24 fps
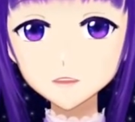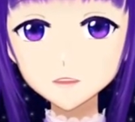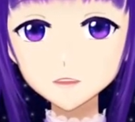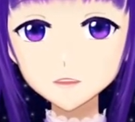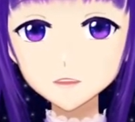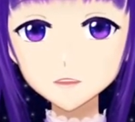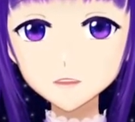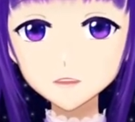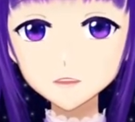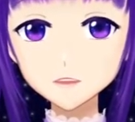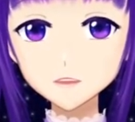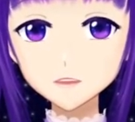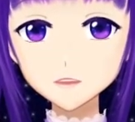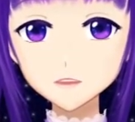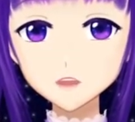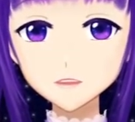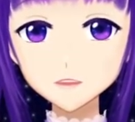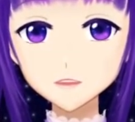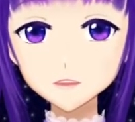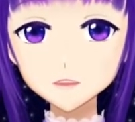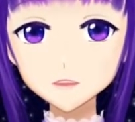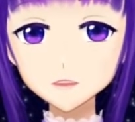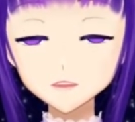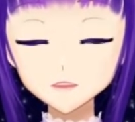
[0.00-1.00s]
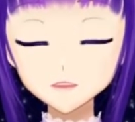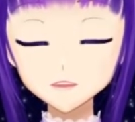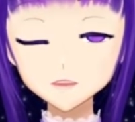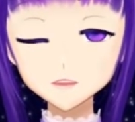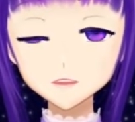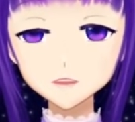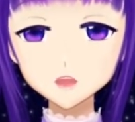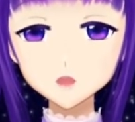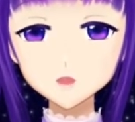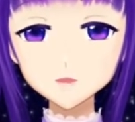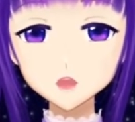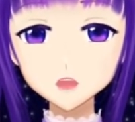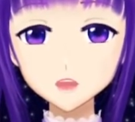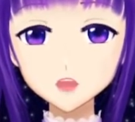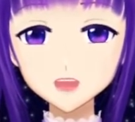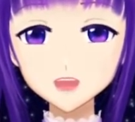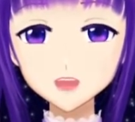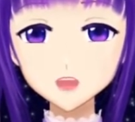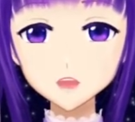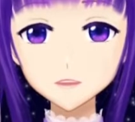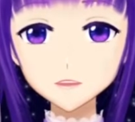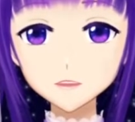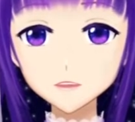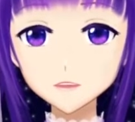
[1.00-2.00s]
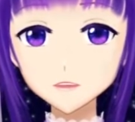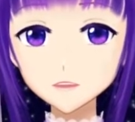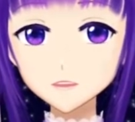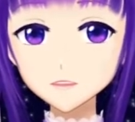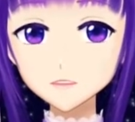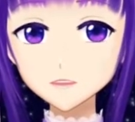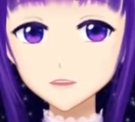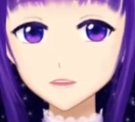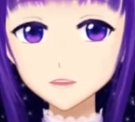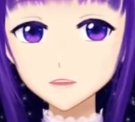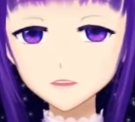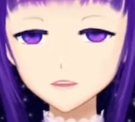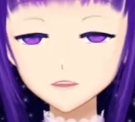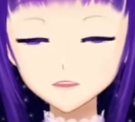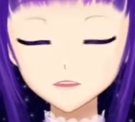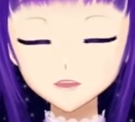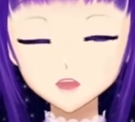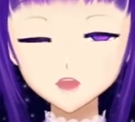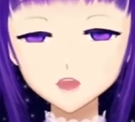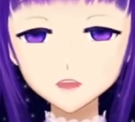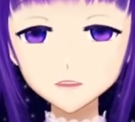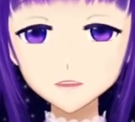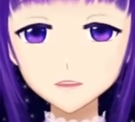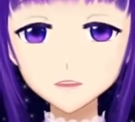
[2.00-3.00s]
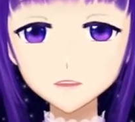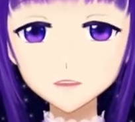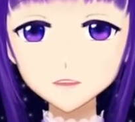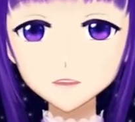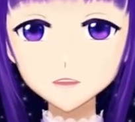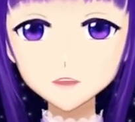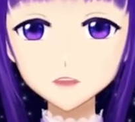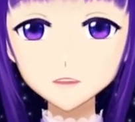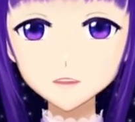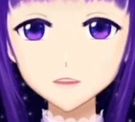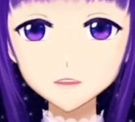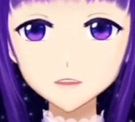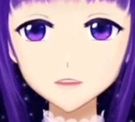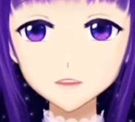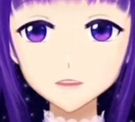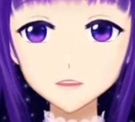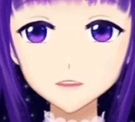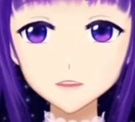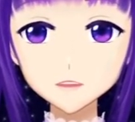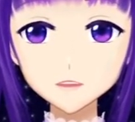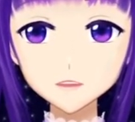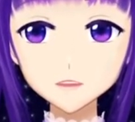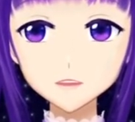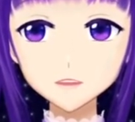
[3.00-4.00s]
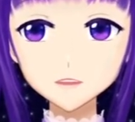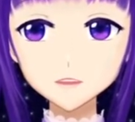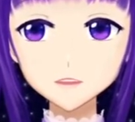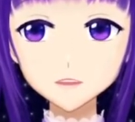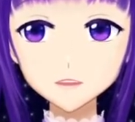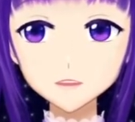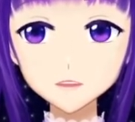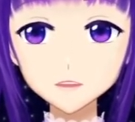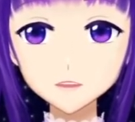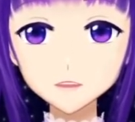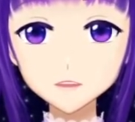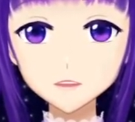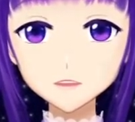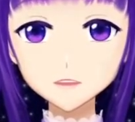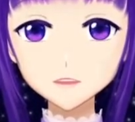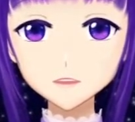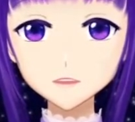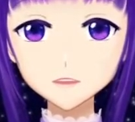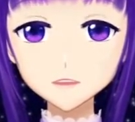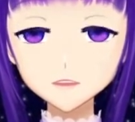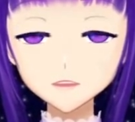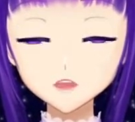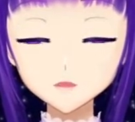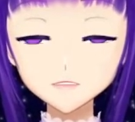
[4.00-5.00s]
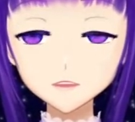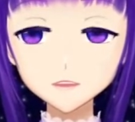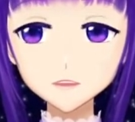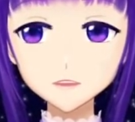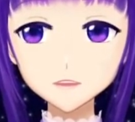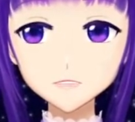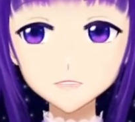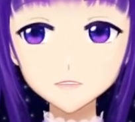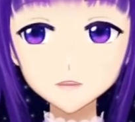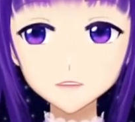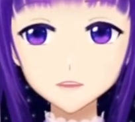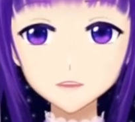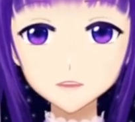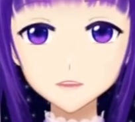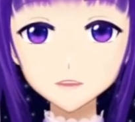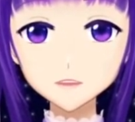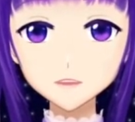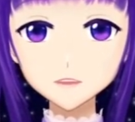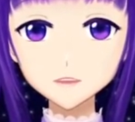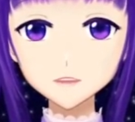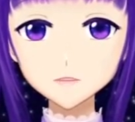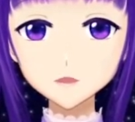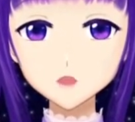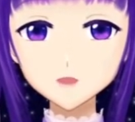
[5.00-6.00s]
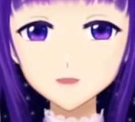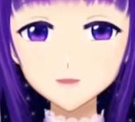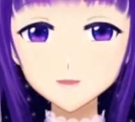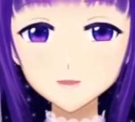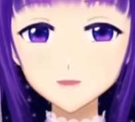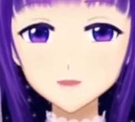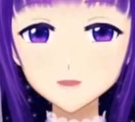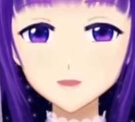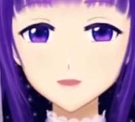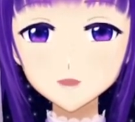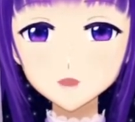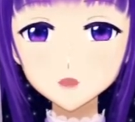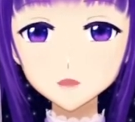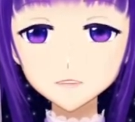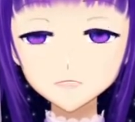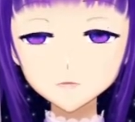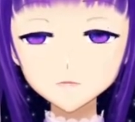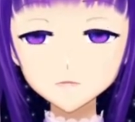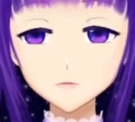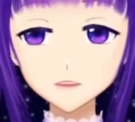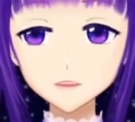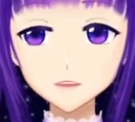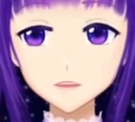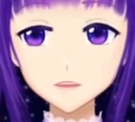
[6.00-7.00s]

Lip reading: Just go to your Steam and just launch your vtubestudio. Oops.